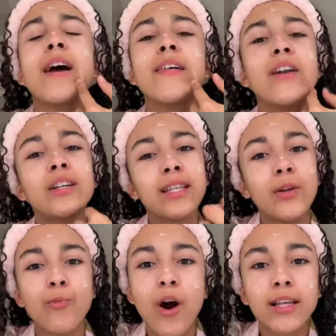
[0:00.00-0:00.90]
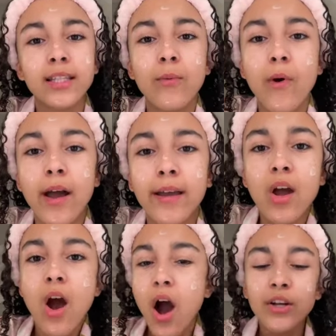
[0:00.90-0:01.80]
And then I said, why is it white?
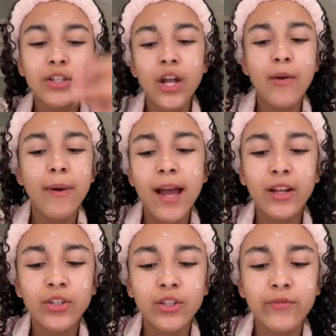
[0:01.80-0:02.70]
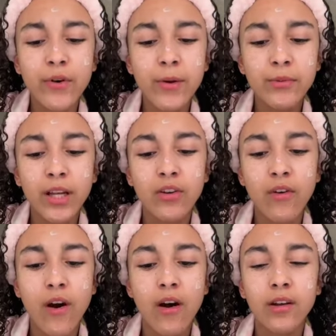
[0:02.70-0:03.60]
I don't know, in my head I just thought it was like
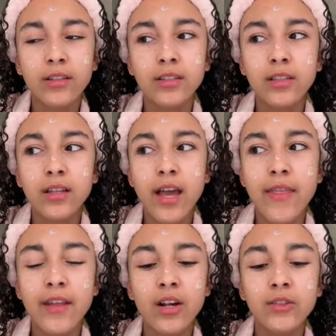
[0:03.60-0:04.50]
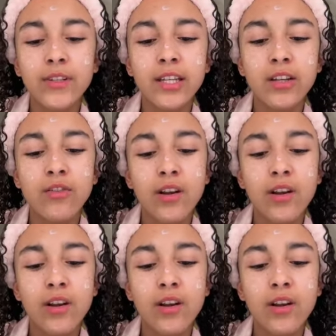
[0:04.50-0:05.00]
grass. And then I was thinking,